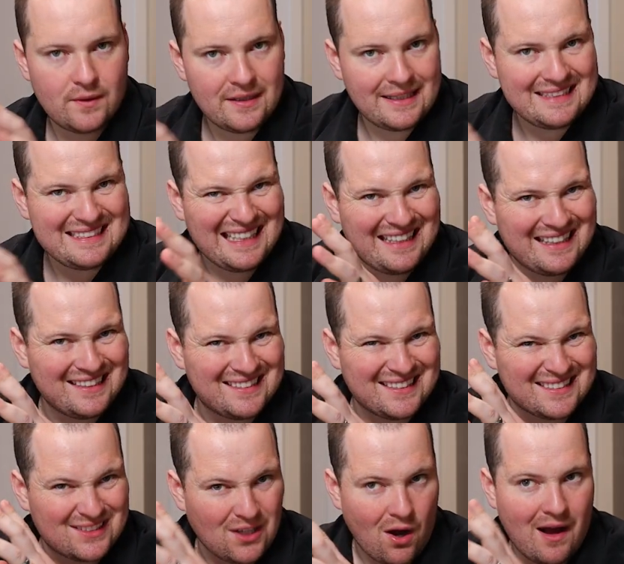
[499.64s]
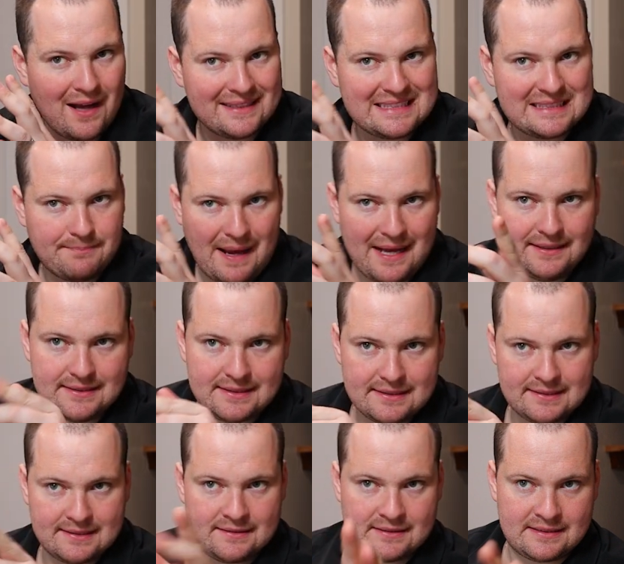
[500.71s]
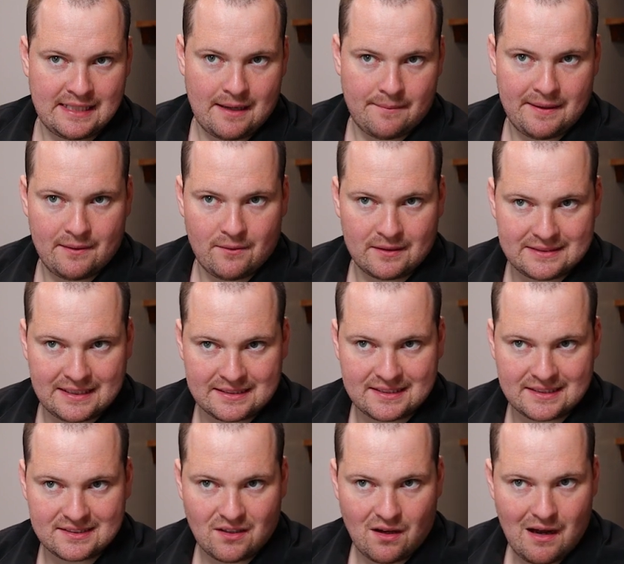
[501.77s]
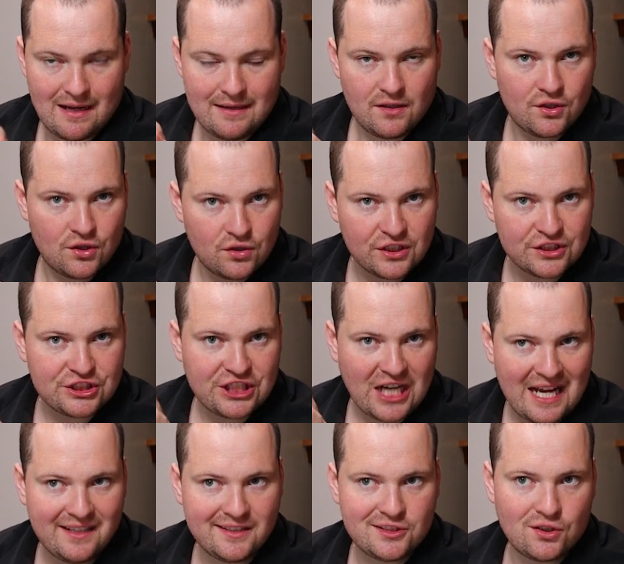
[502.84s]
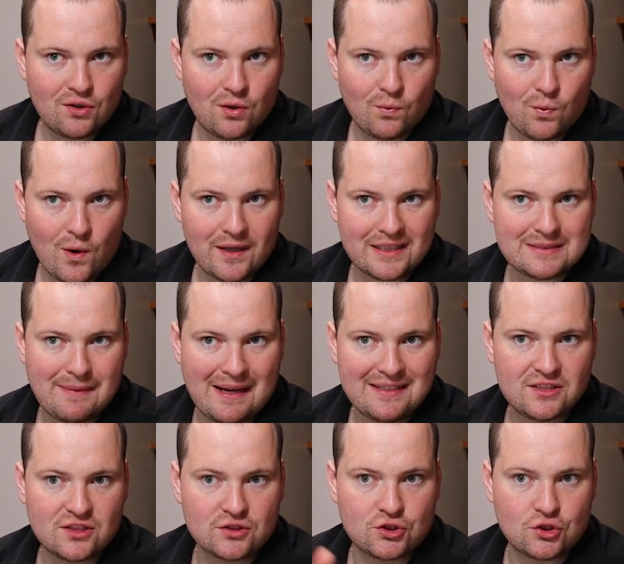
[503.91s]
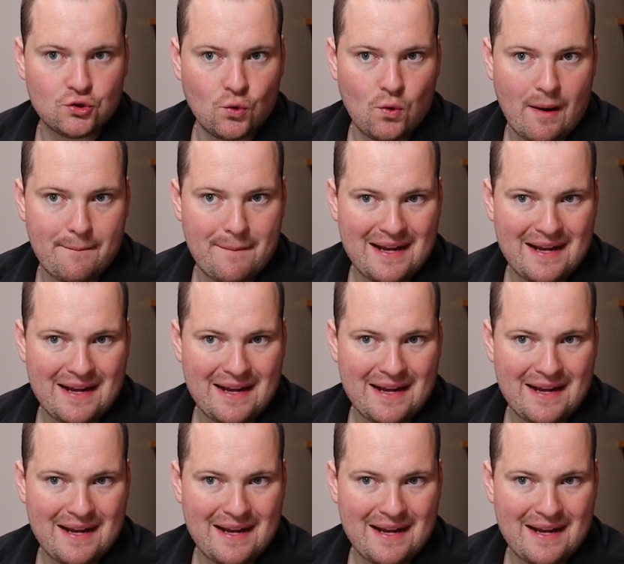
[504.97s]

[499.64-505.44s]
doing this in the design space. See up here where it says design, you can change your workspace to